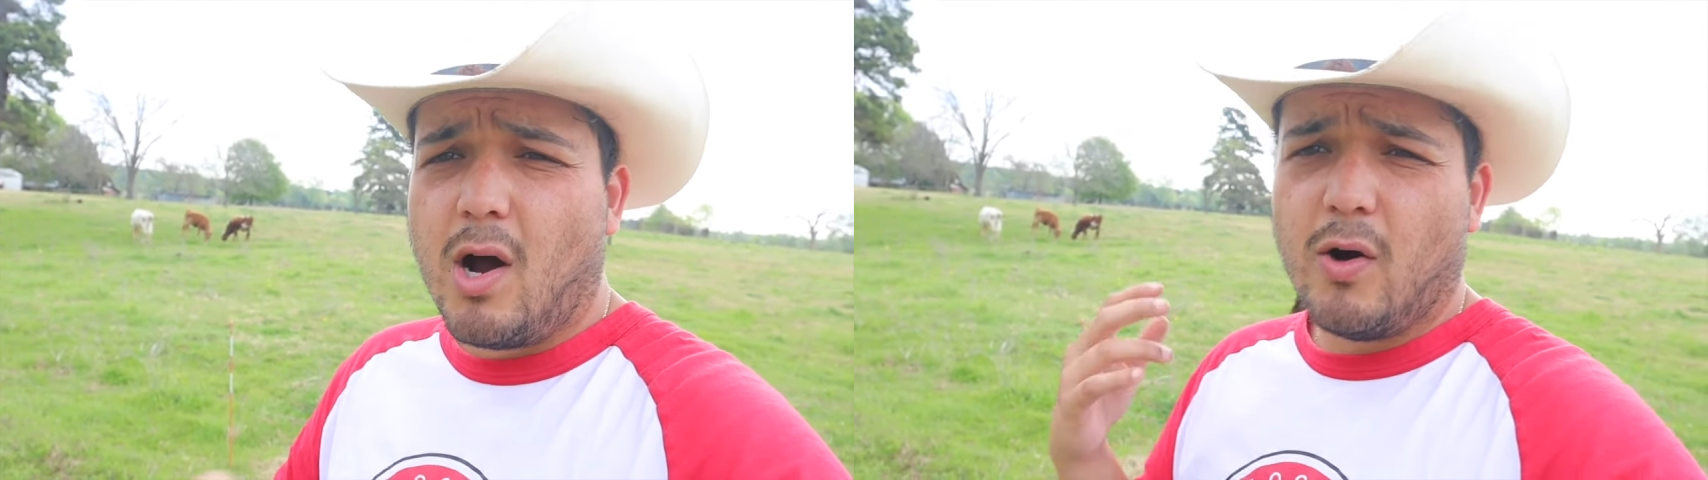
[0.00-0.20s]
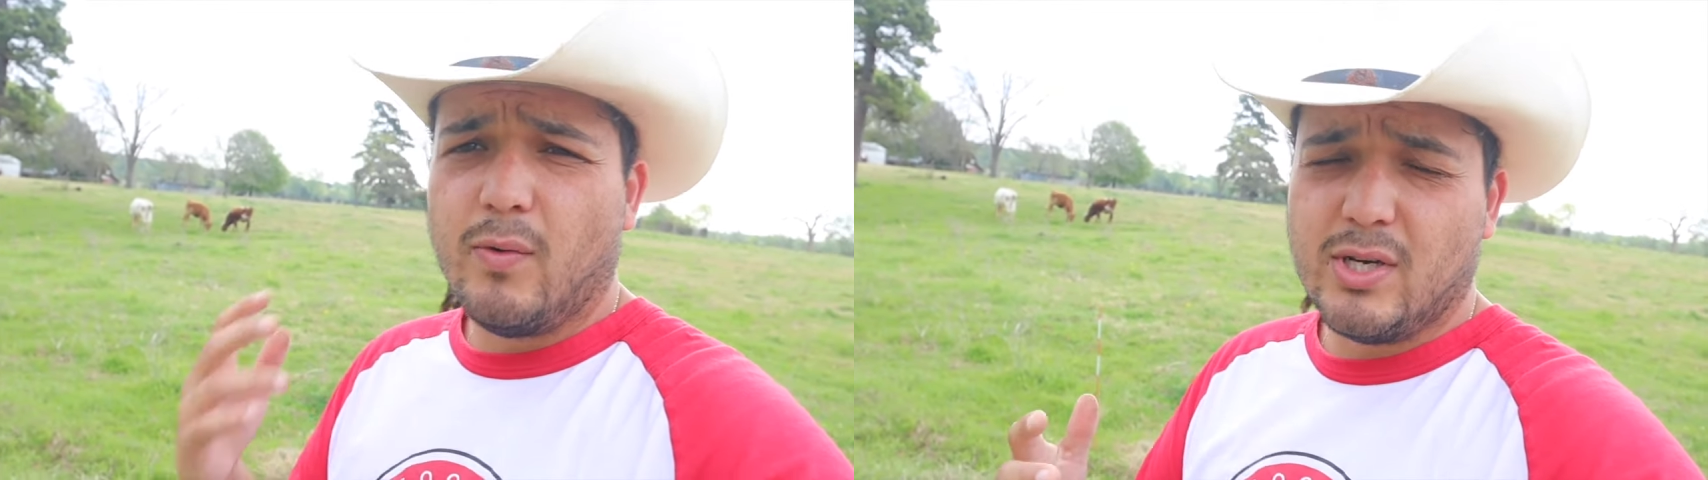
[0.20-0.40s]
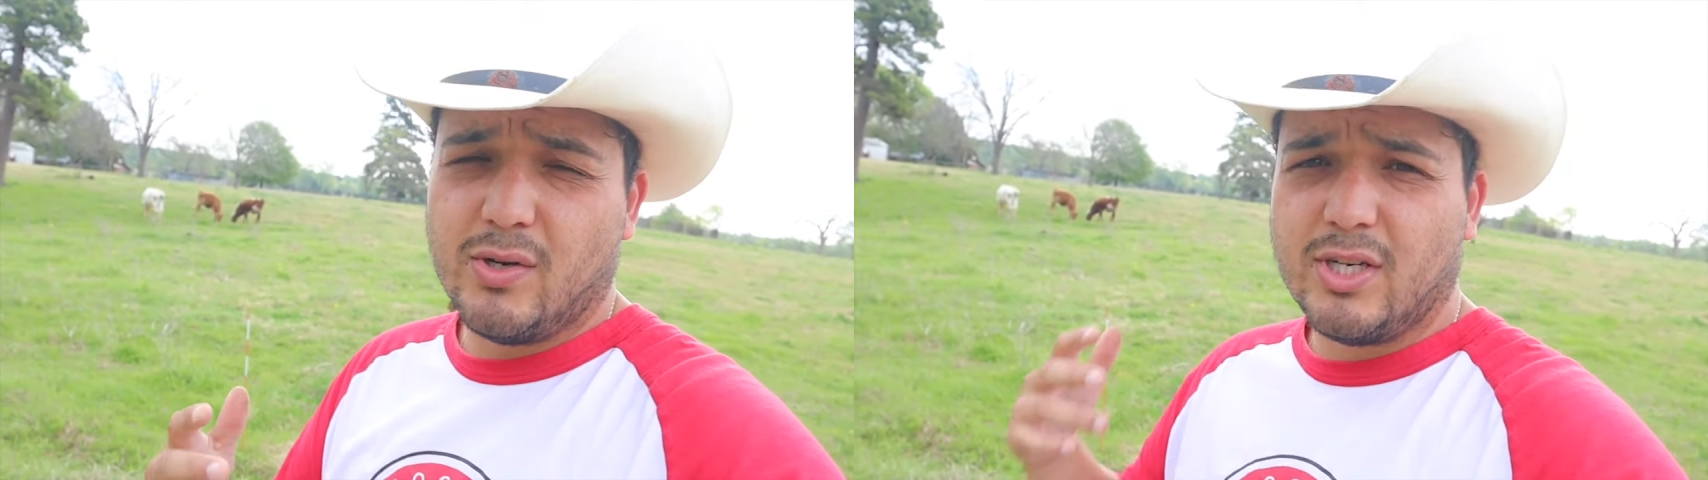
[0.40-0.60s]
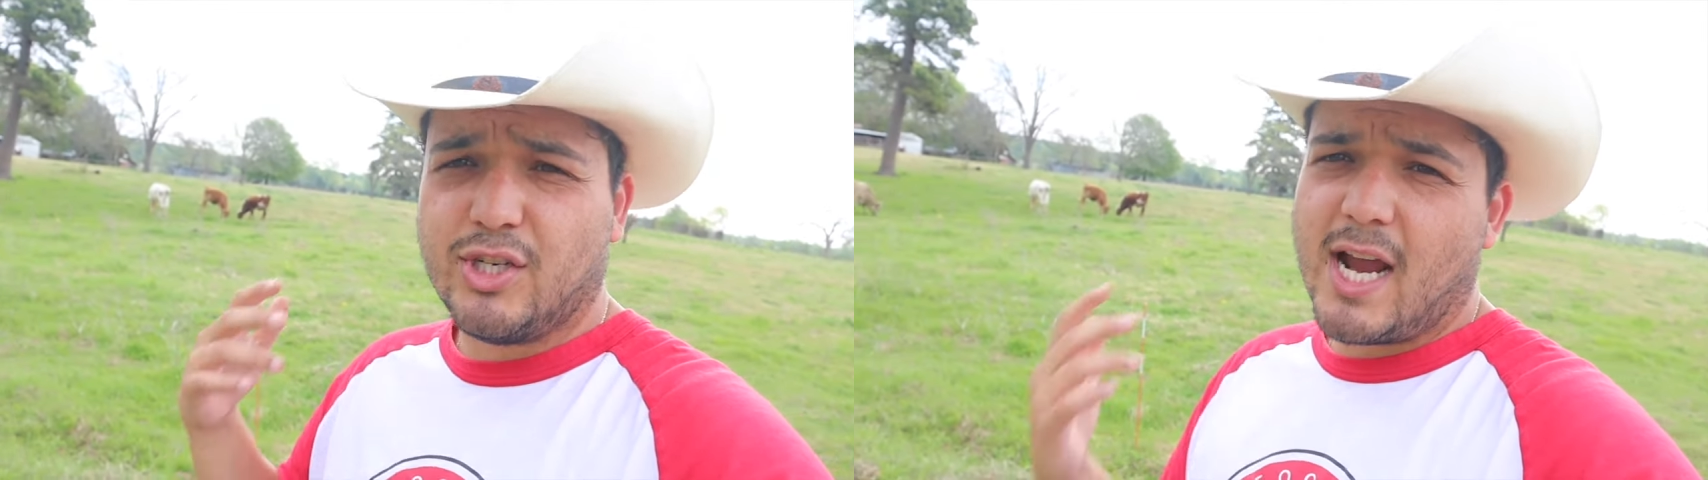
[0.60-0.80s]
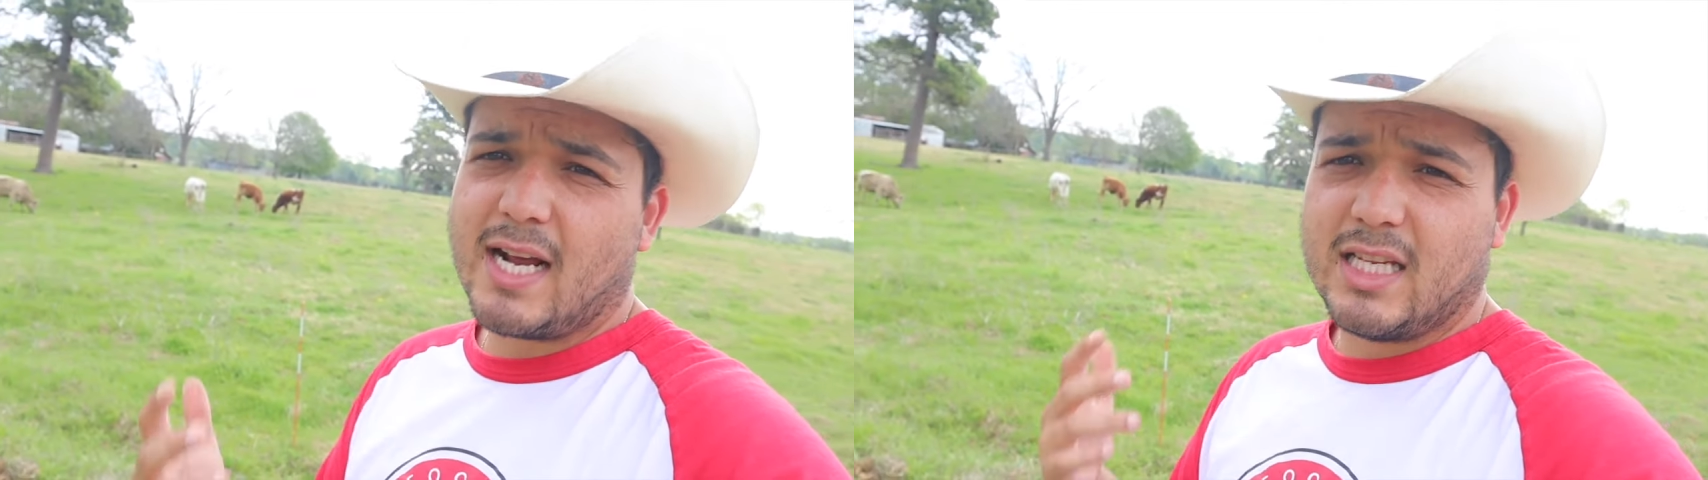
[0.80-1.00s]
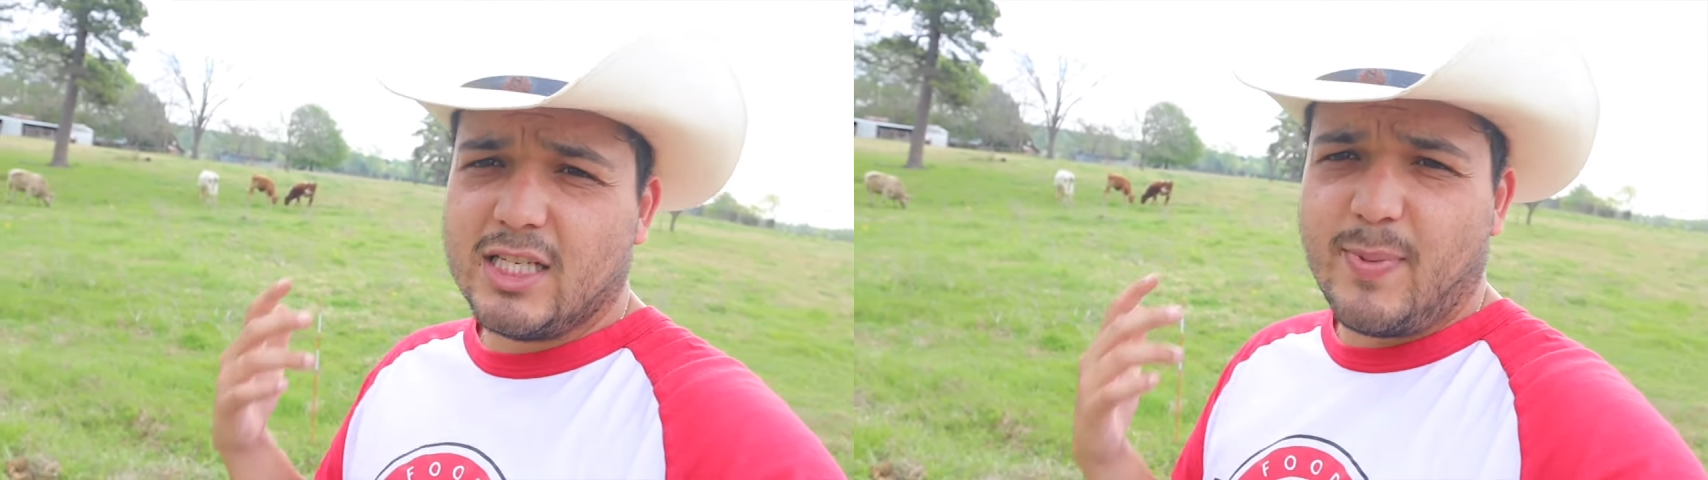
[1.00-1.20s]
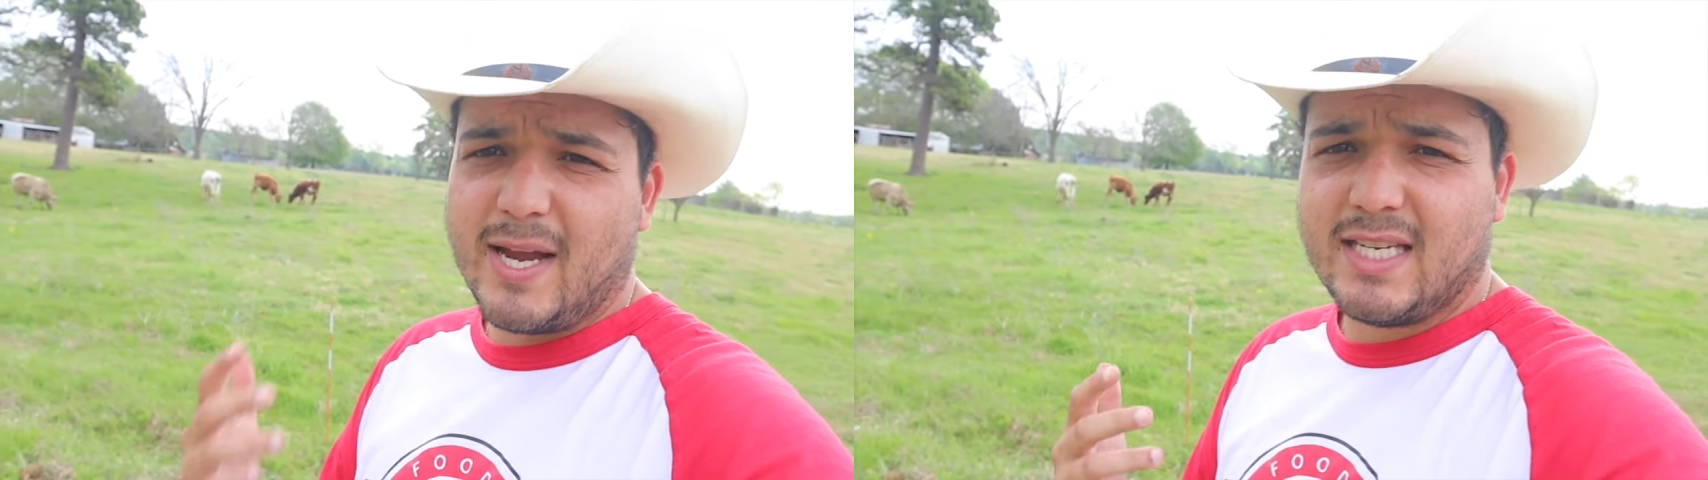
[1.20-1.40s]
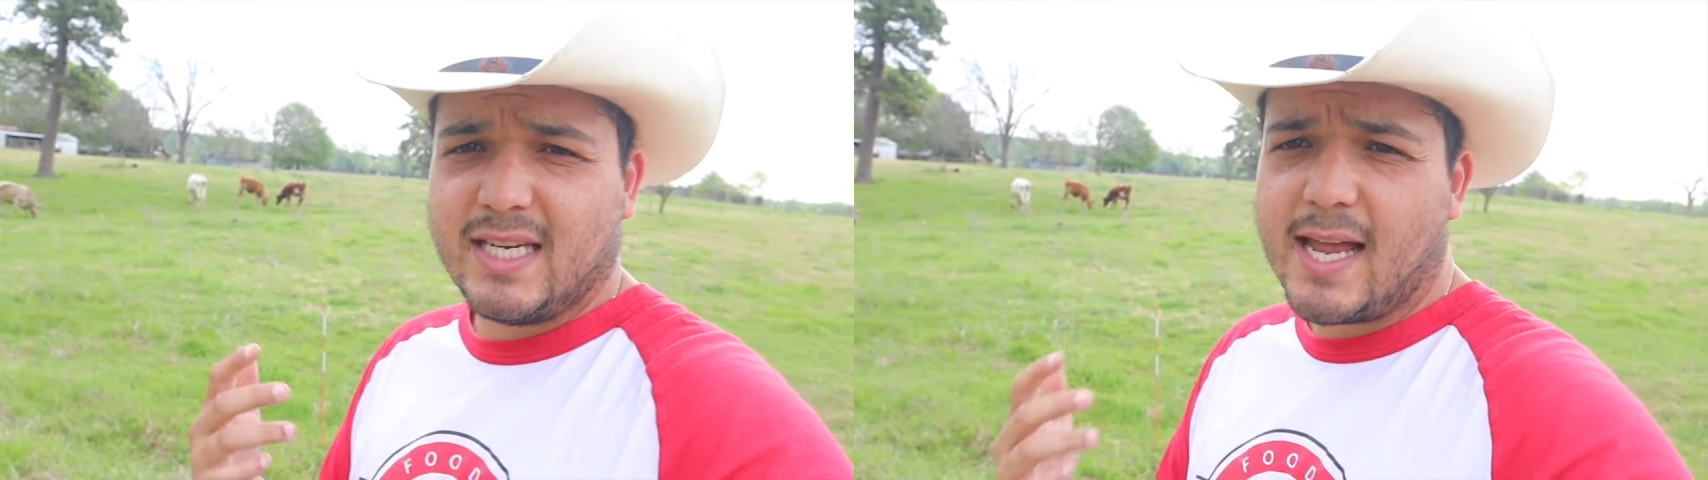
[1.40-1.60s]
All we do is Shaklee's
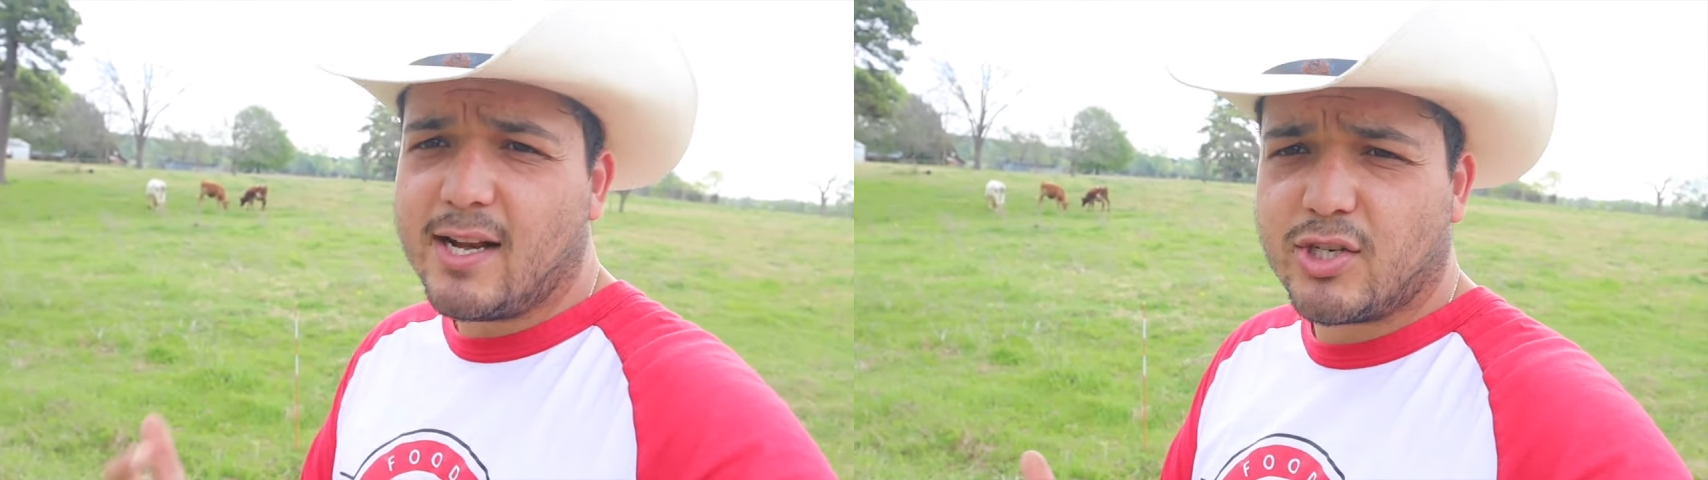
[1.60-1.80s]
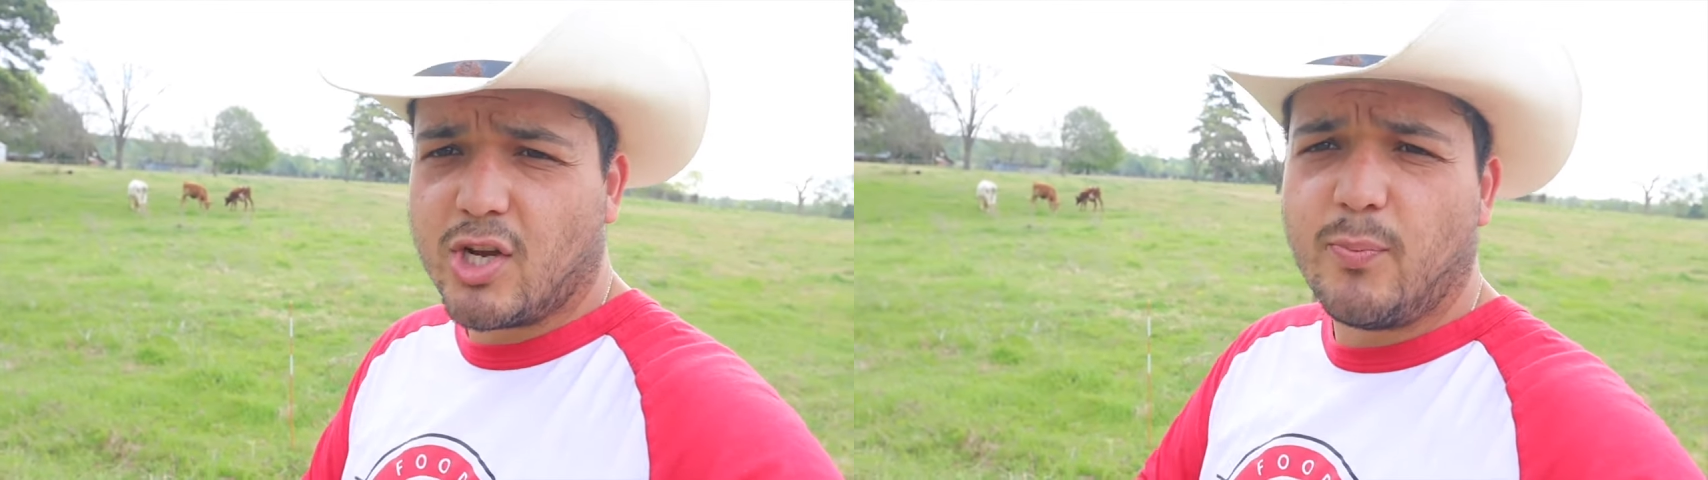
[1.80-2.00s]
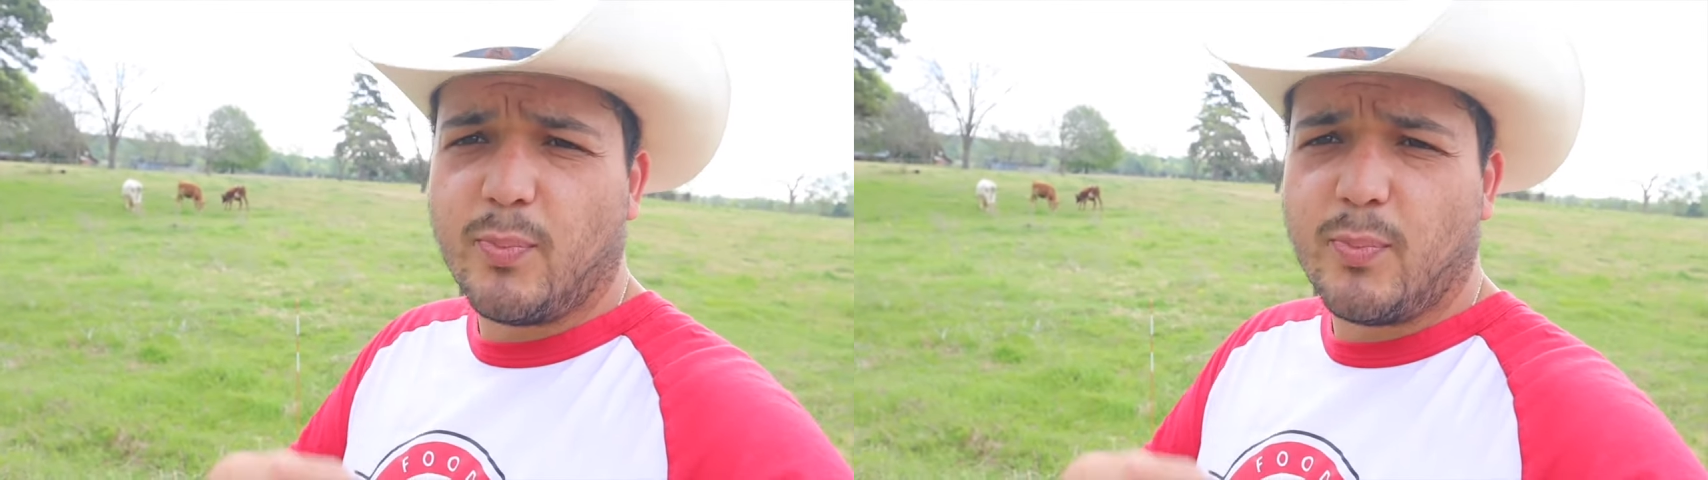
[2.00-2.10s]
Basic H soap,